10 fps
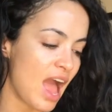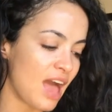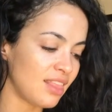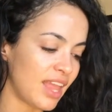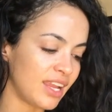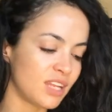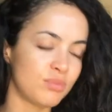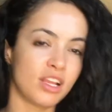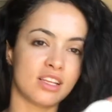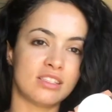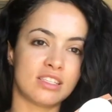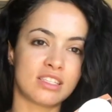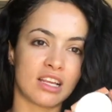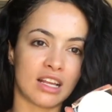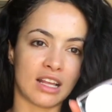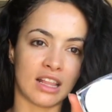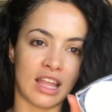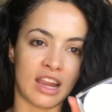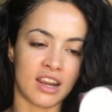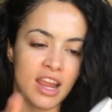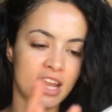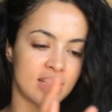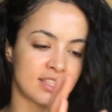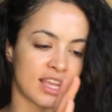I like it because it's clear, and